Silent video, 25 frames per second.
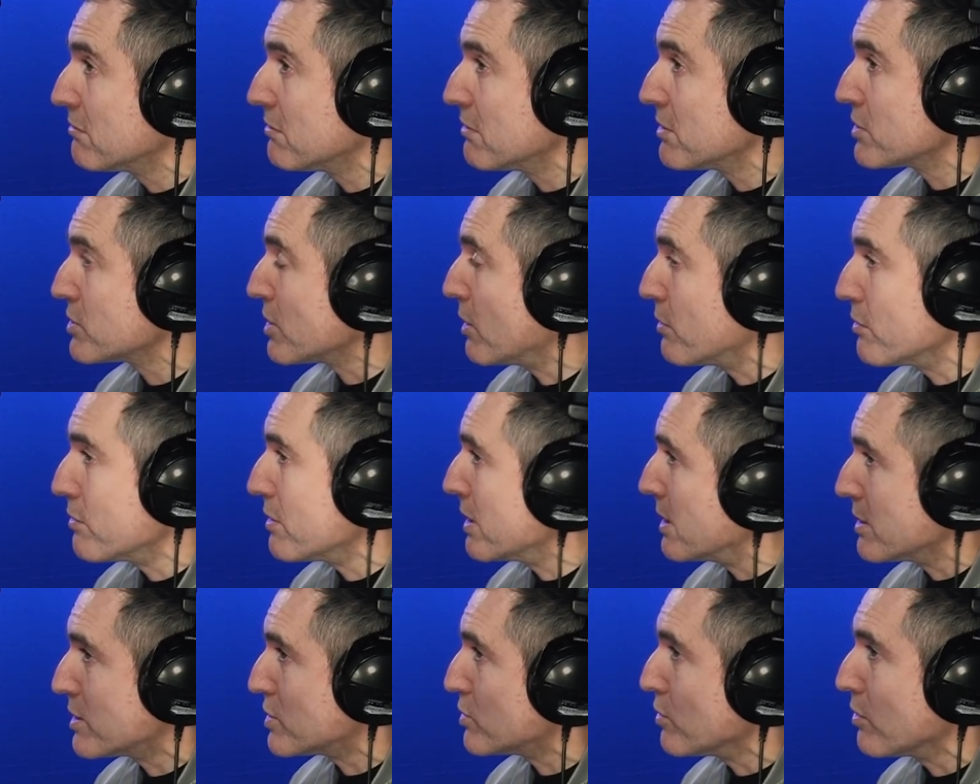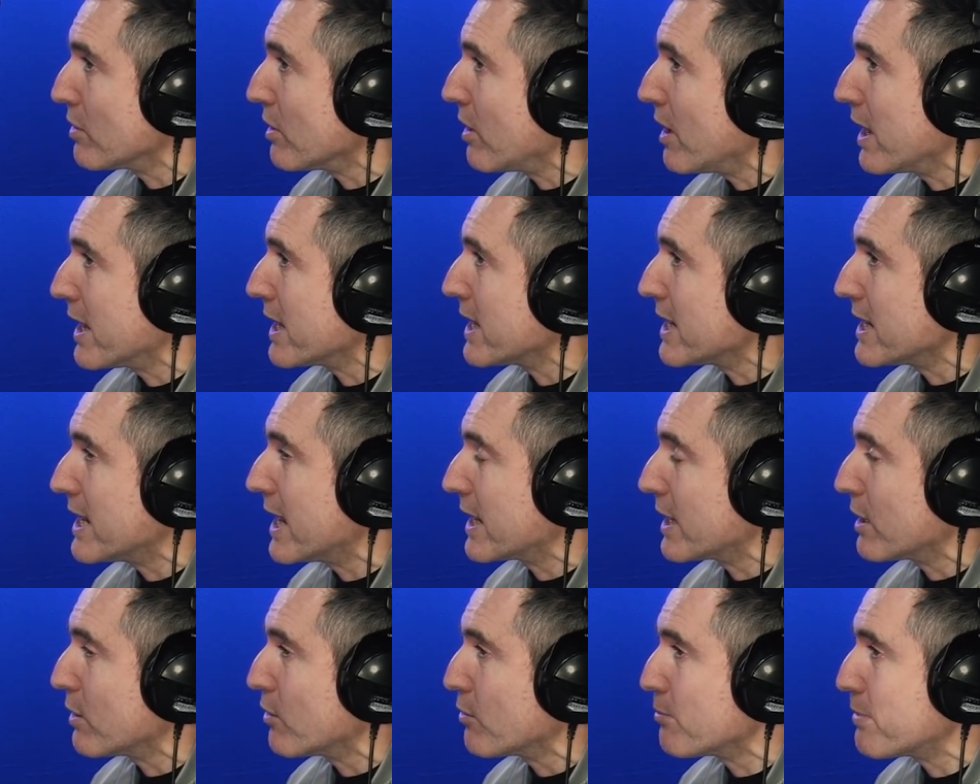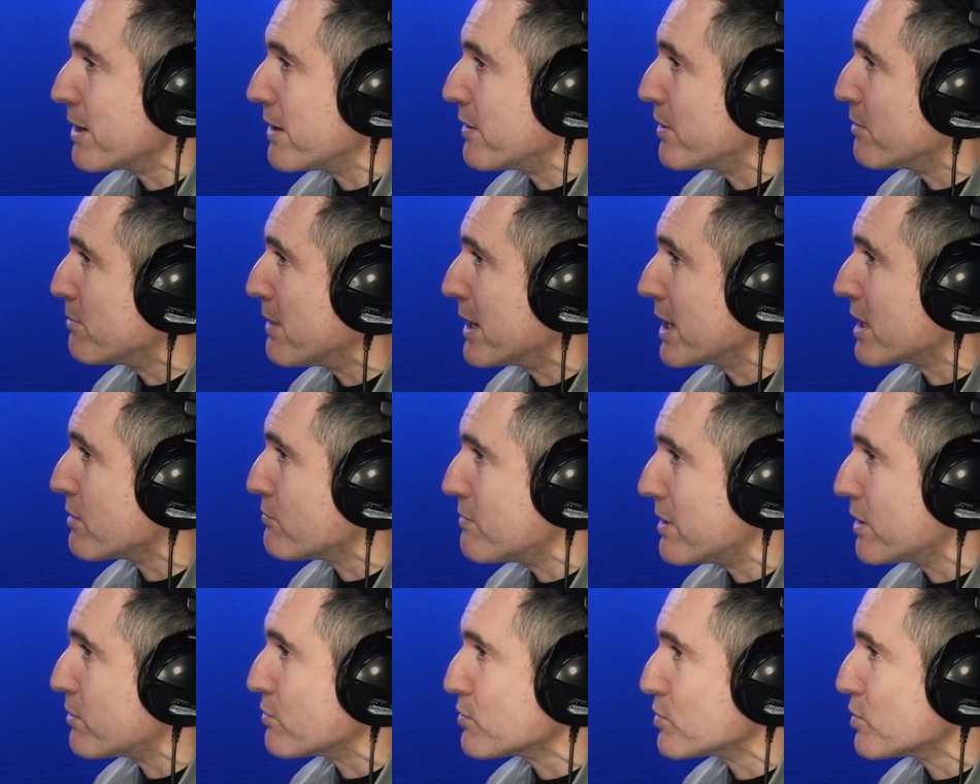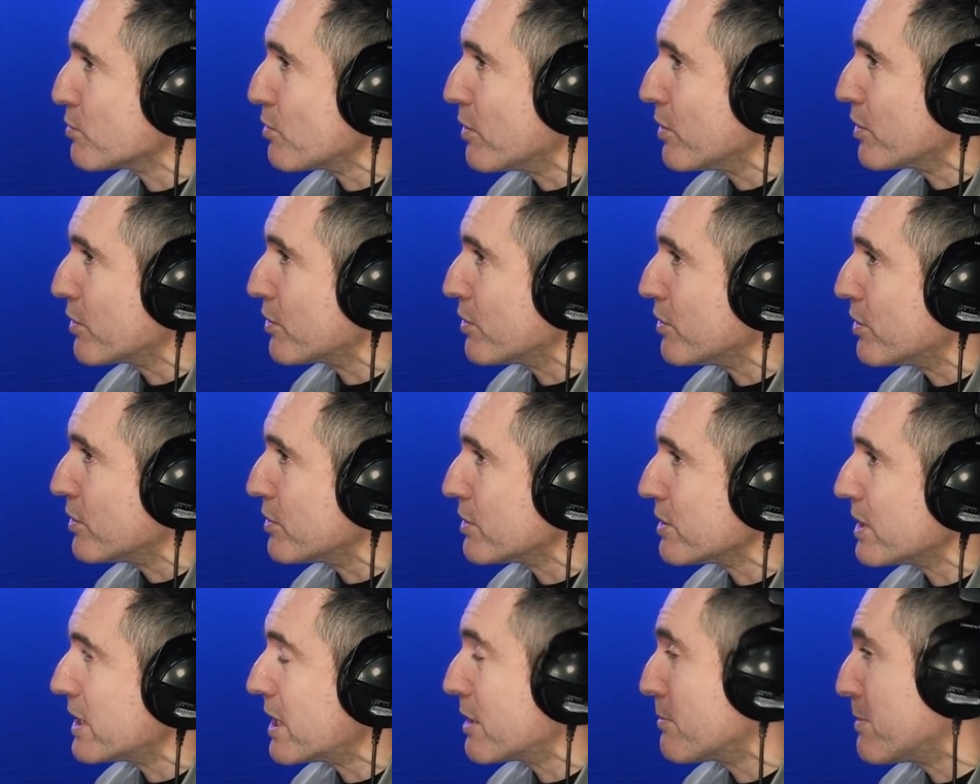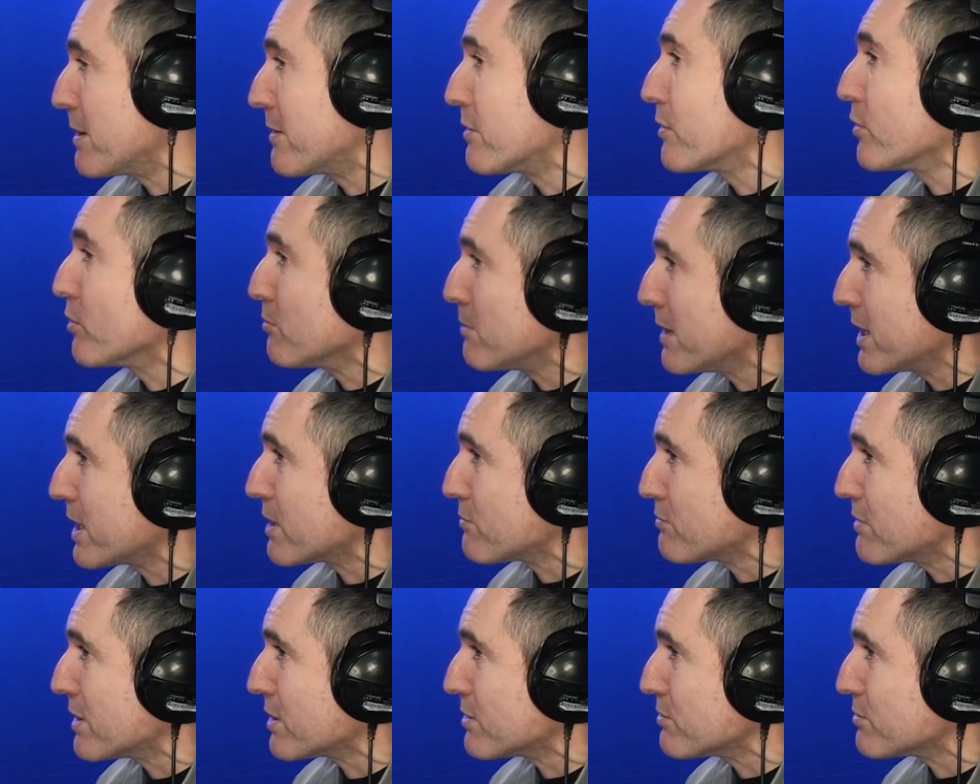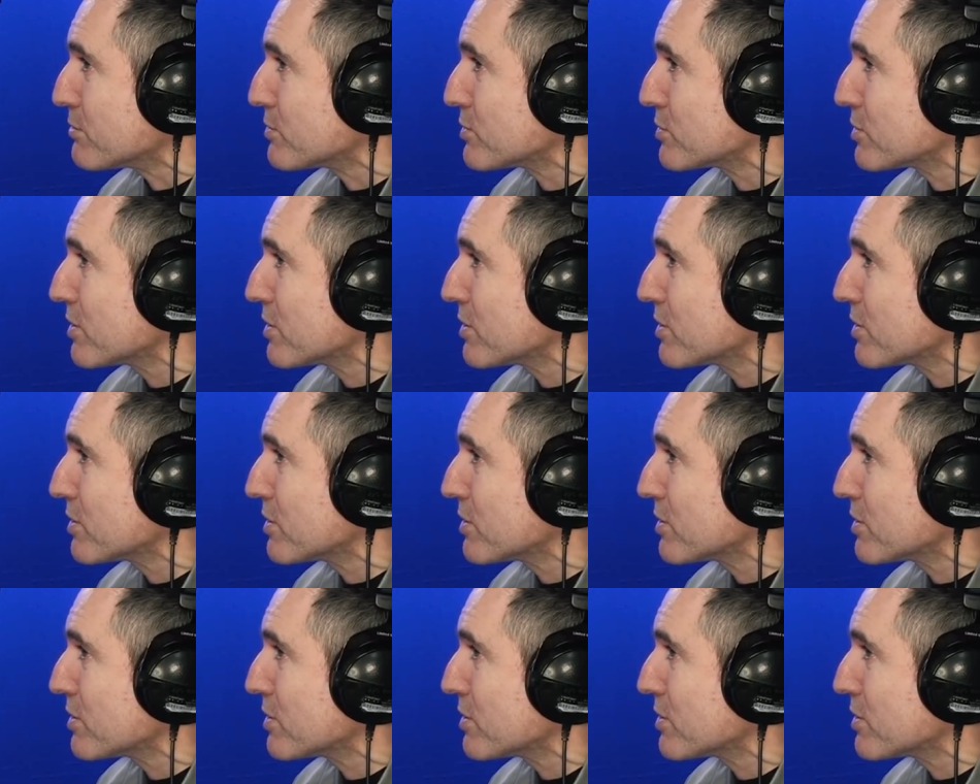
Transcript: So it's not like he'd had a long period of making records that weren't good. Yeah. He'd had a period of not making records,